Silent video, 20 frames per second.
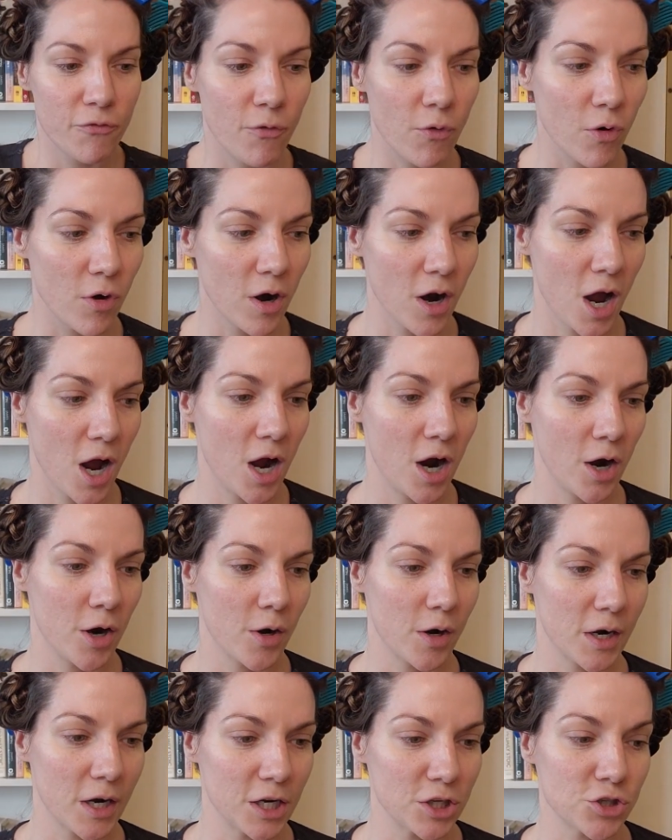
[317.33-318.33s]
for
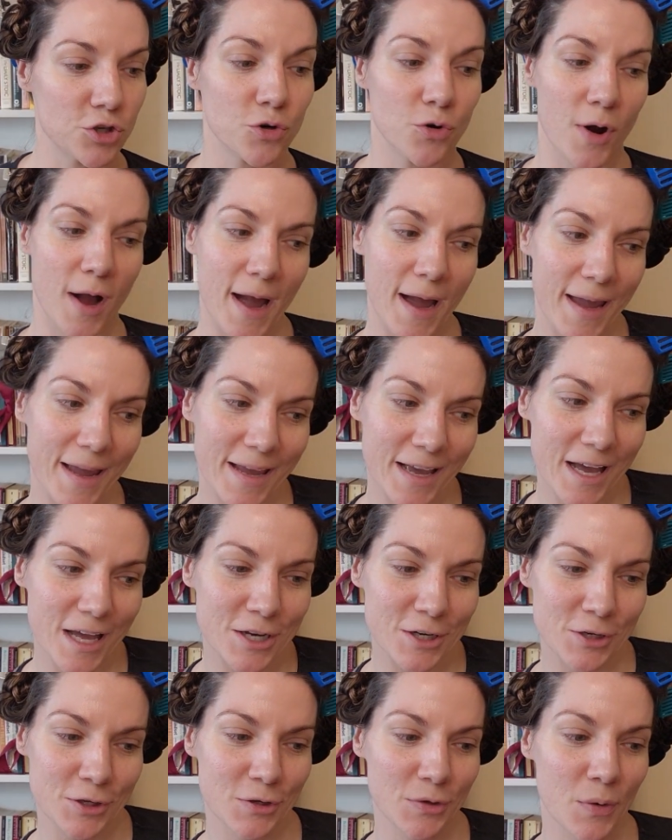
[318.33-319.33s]
our trying
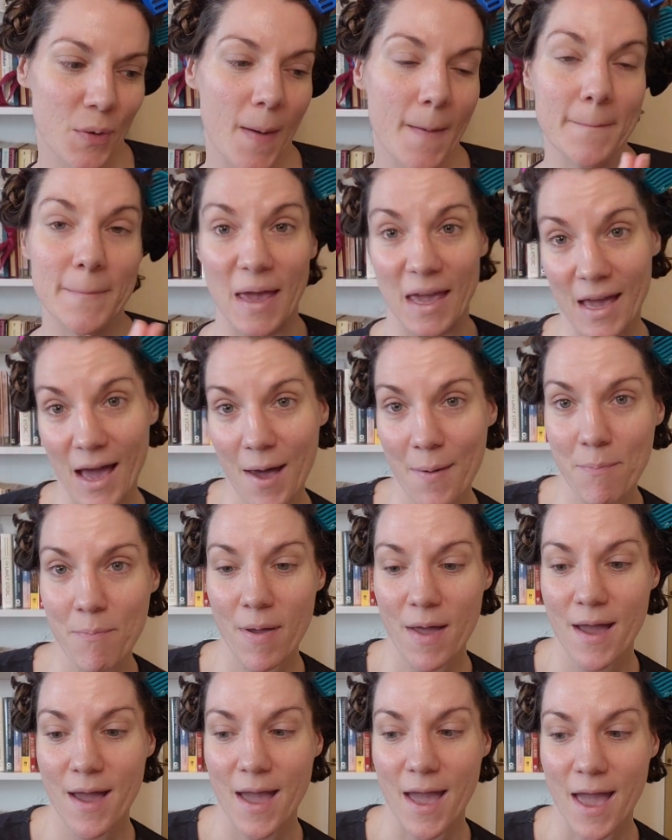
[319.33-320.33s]
new
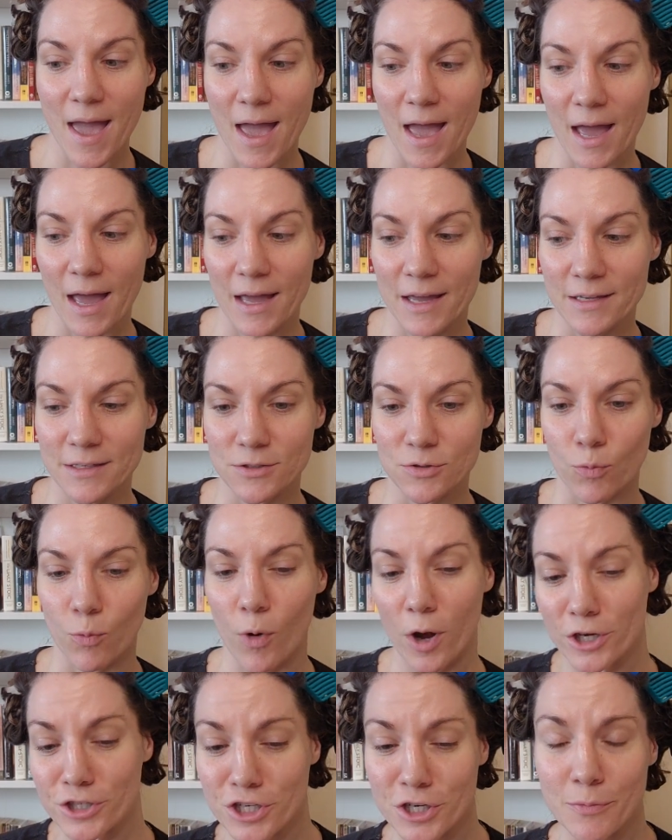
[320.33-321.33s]
makeup and
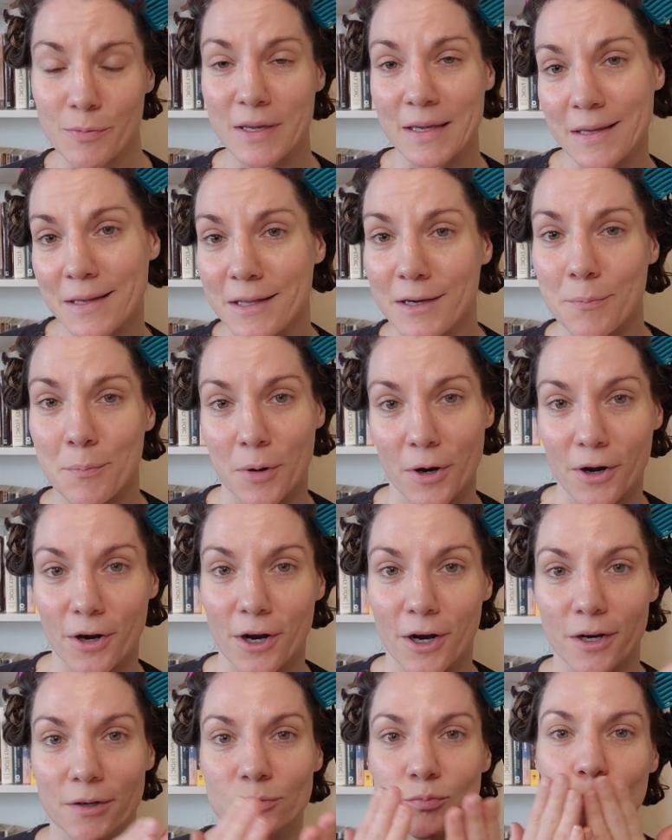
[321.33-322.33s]
watching me eat a
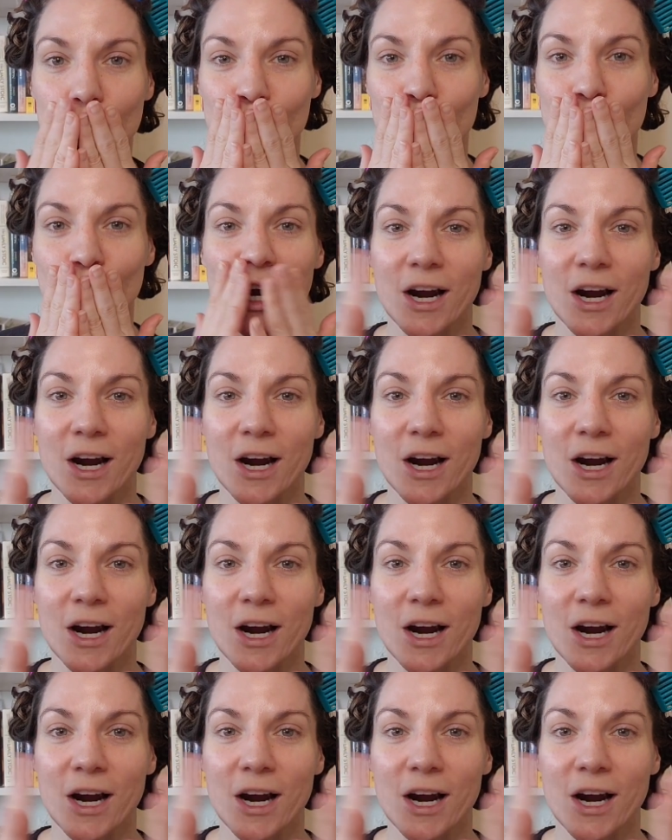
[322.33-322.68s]
burger.